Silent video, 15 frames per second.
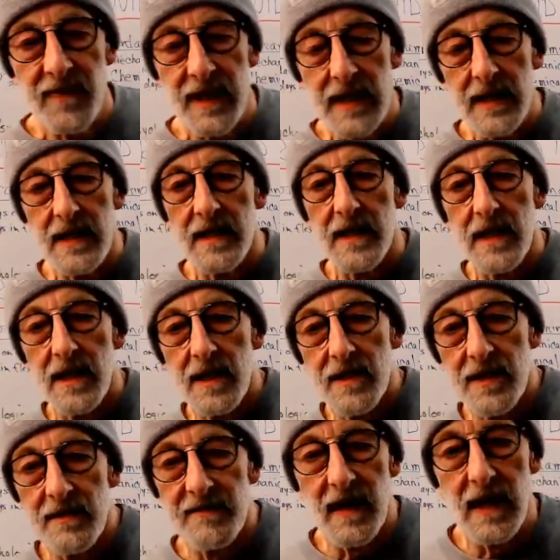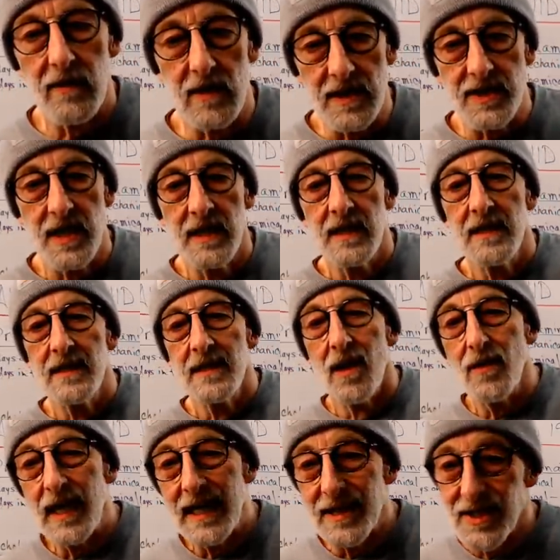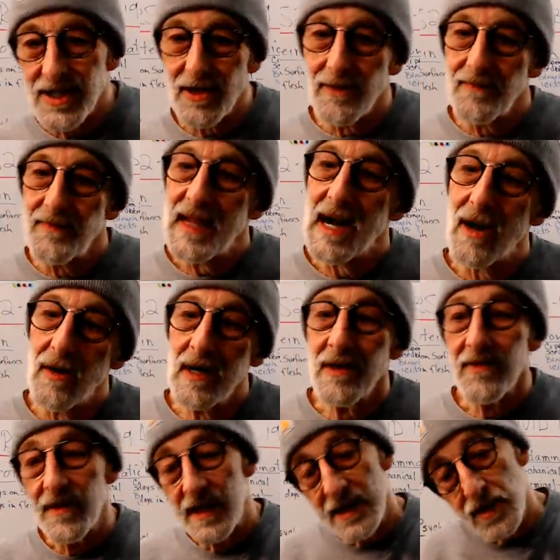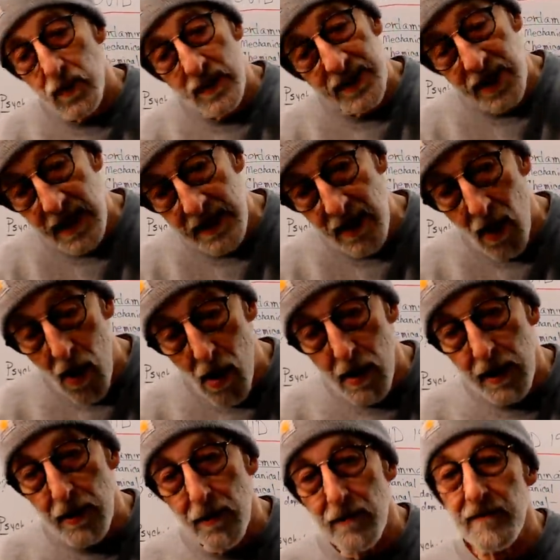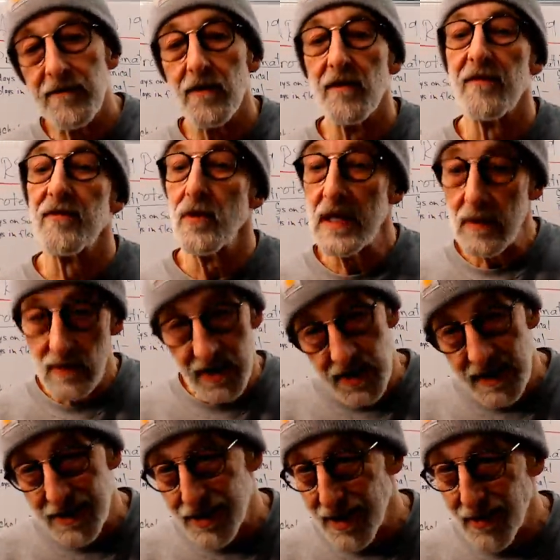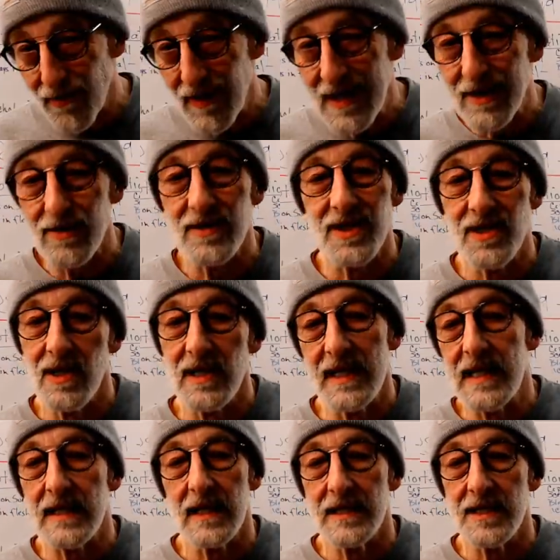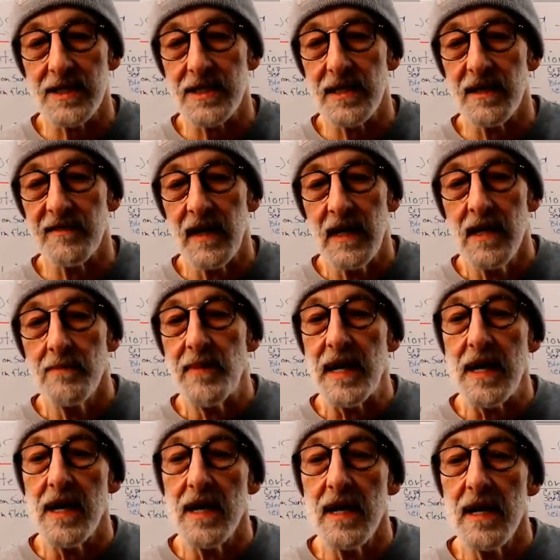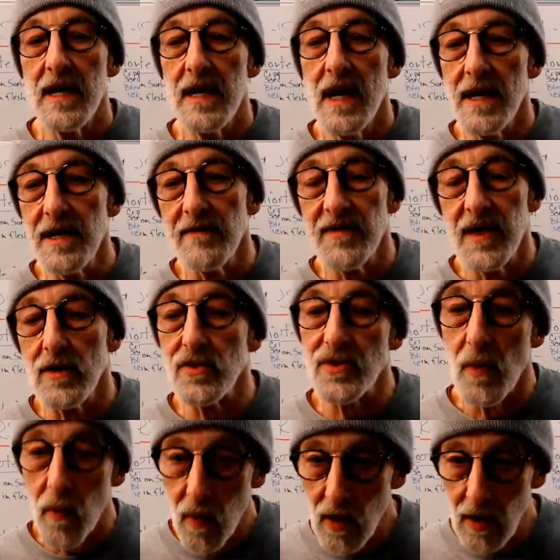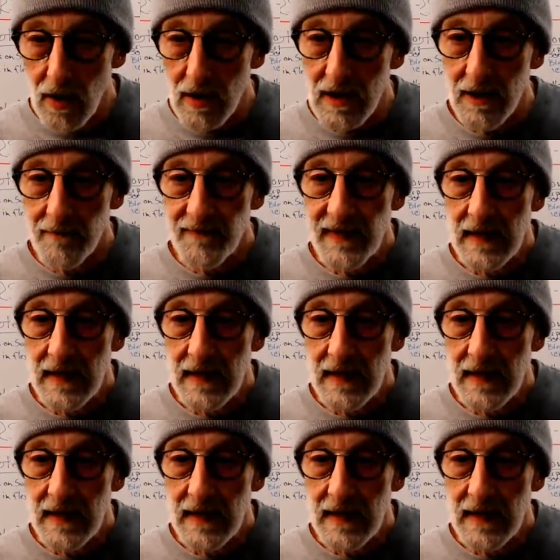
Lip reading: the virus. Okay, so now this would tend to argue for frequency generators and all of that kind of stuff. But none of those work.